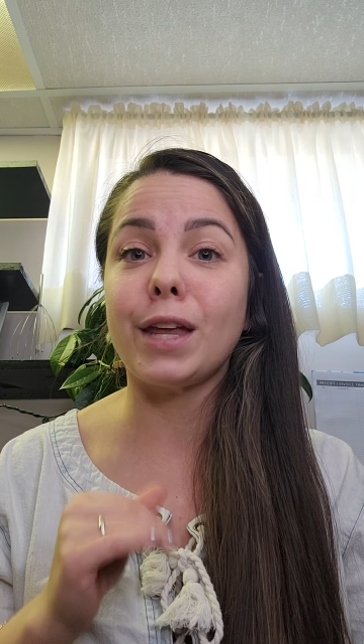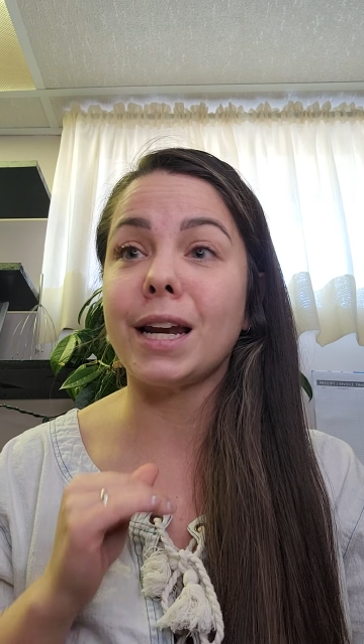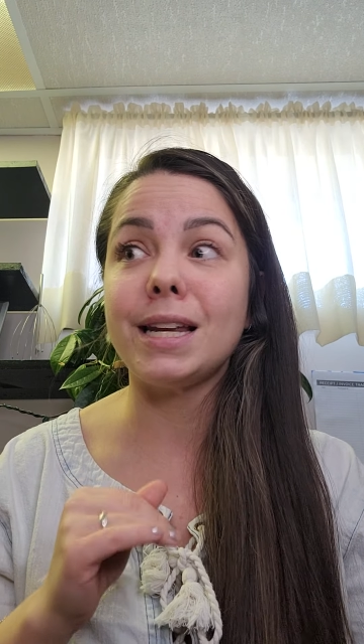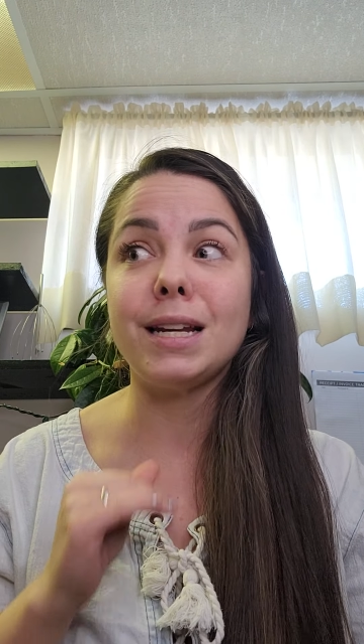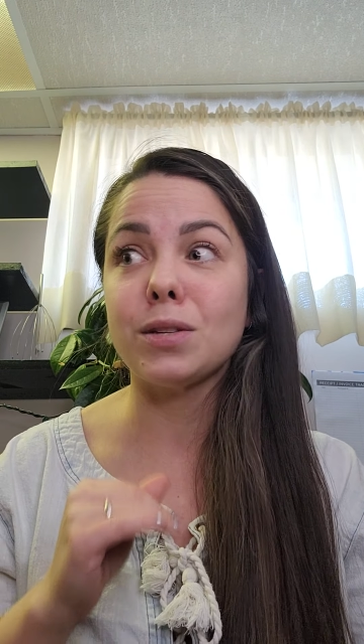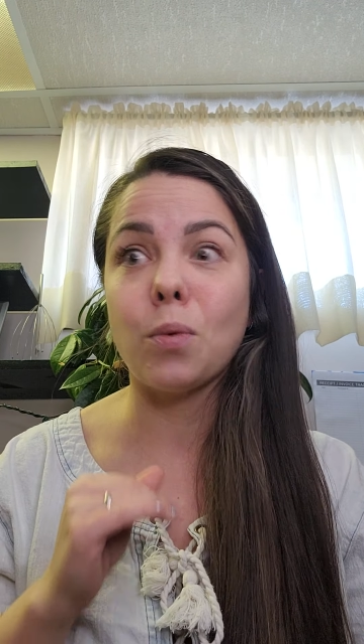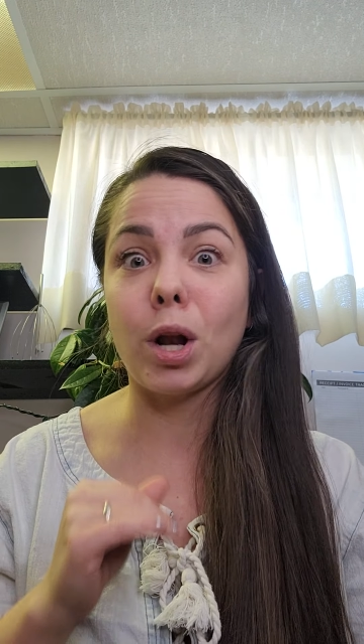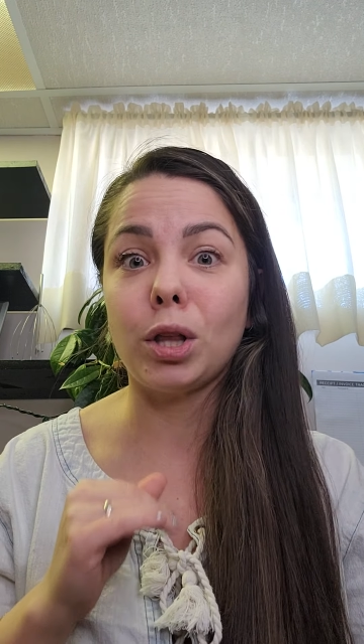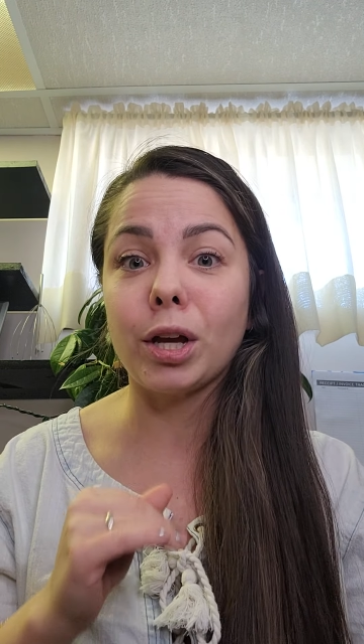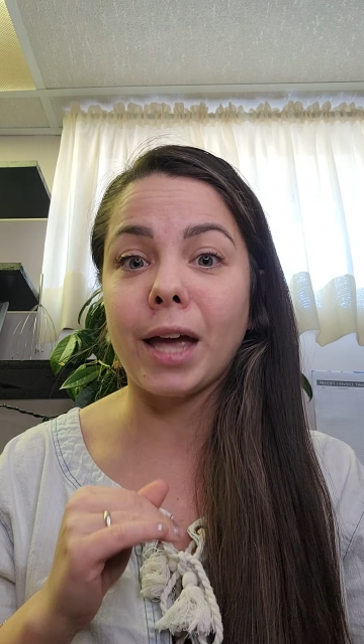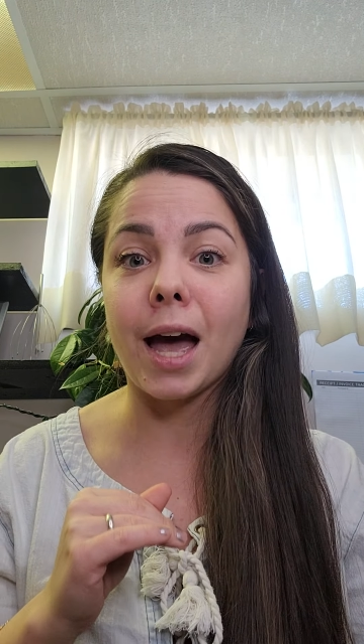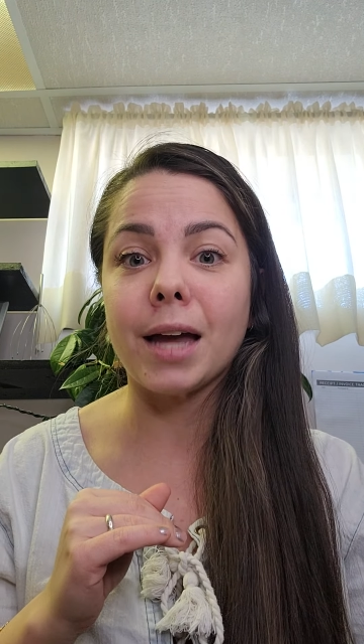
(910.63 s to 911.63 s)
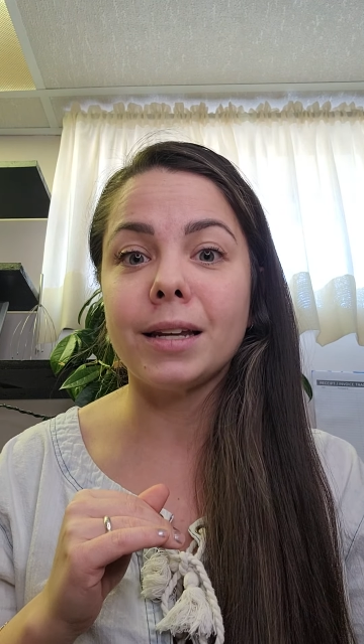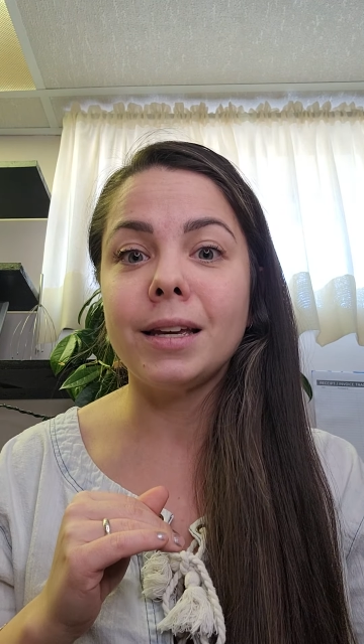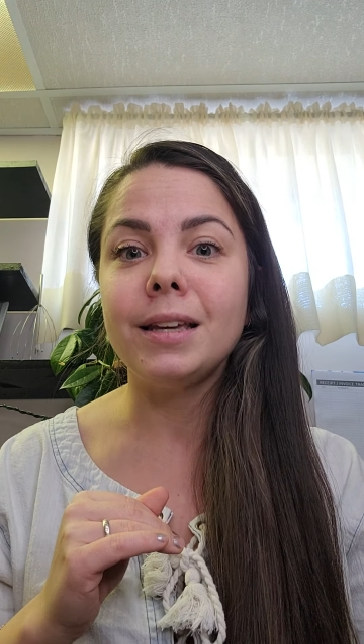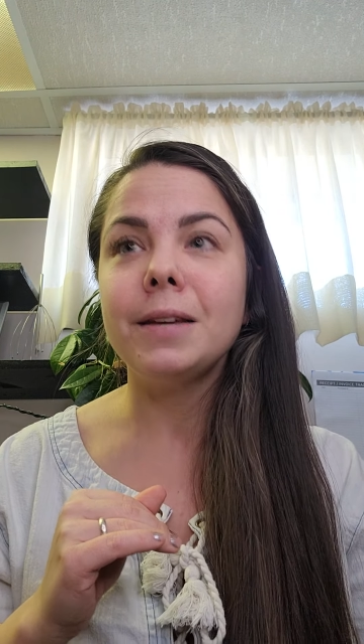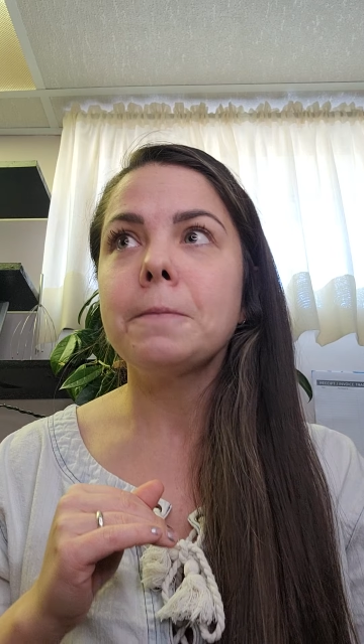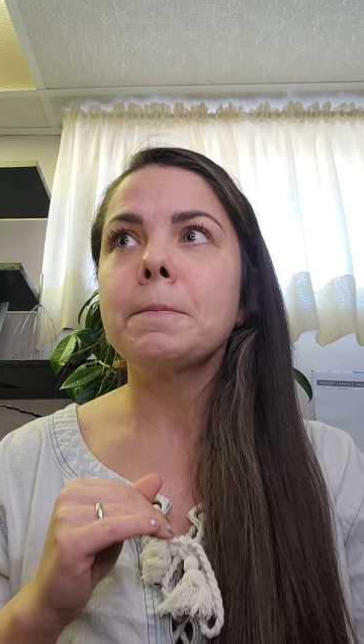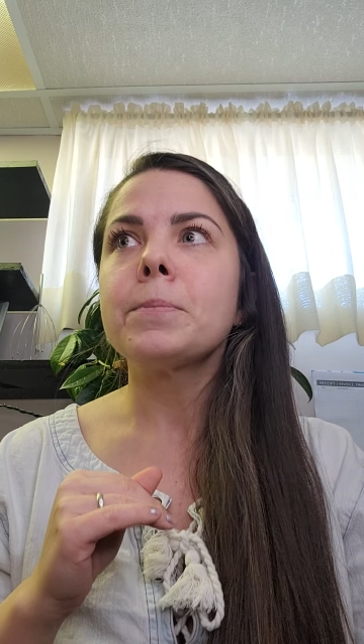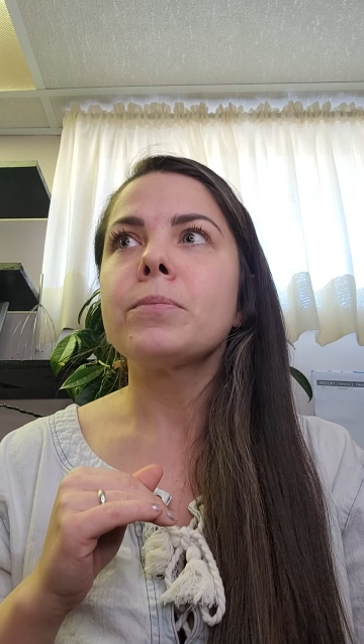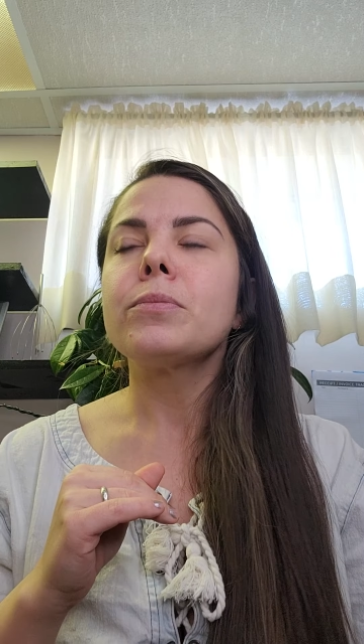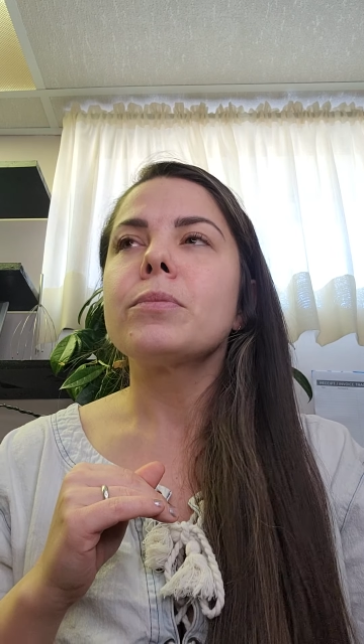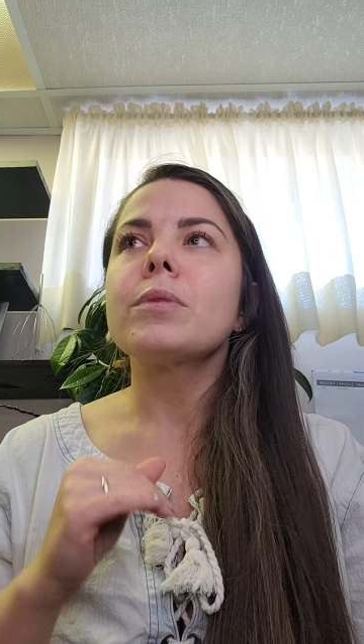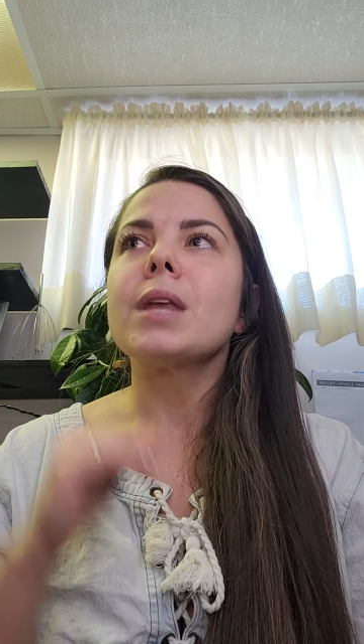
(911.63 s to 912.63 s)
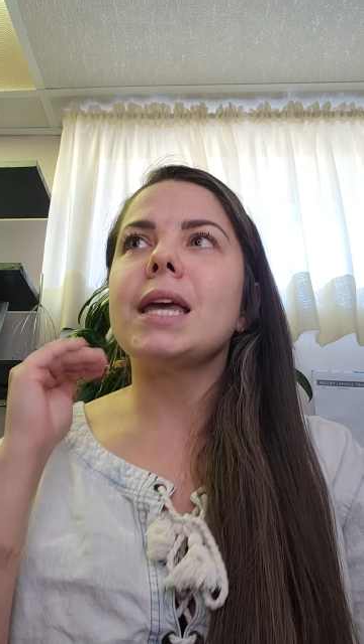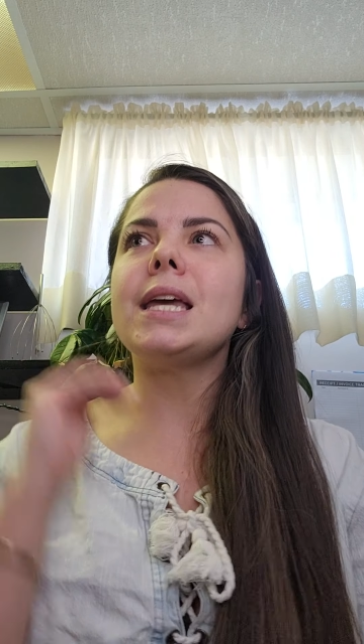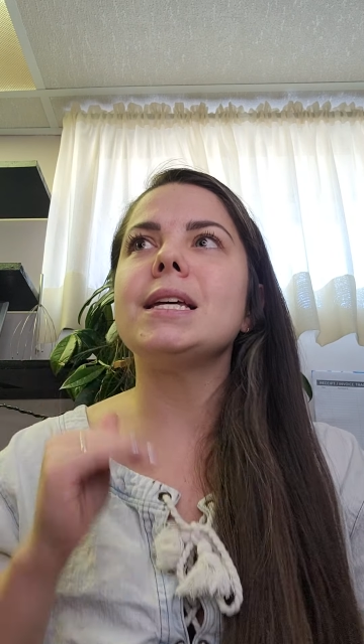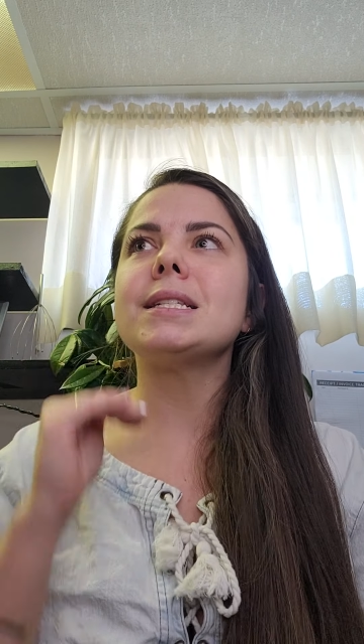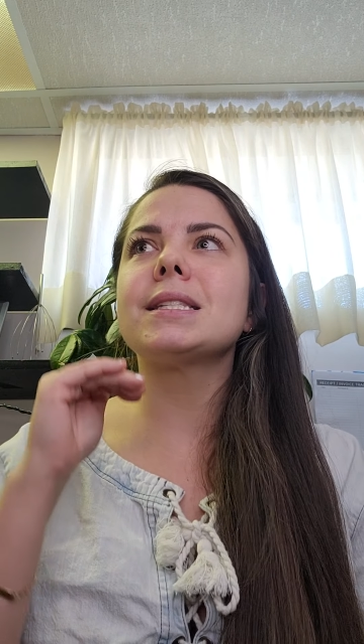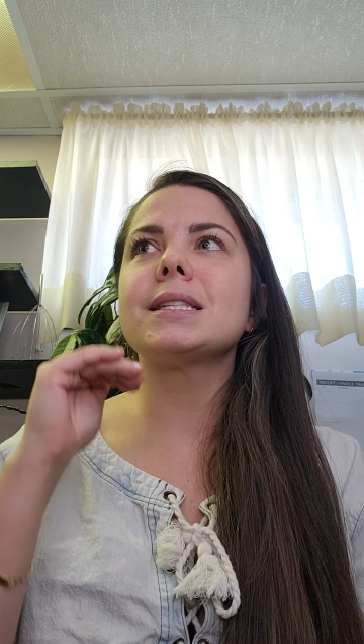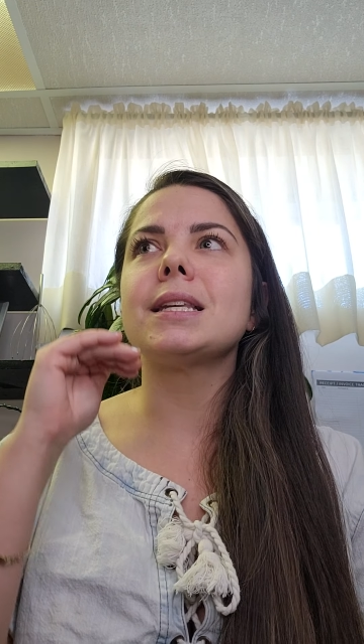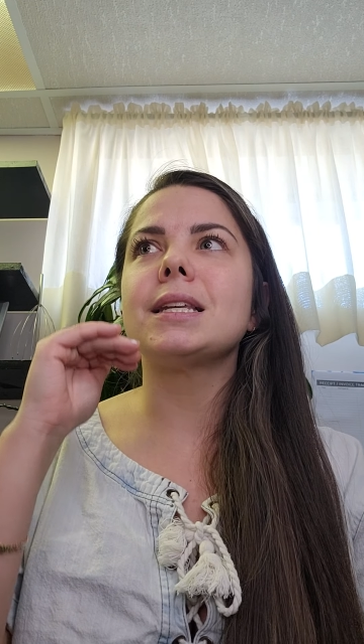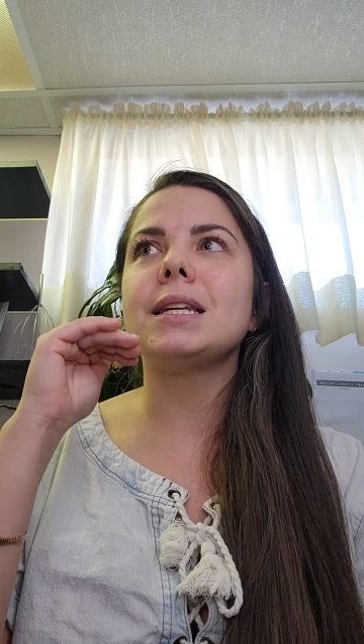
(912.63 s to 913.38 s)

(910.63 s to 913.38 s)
that he doesn't want to look at, he is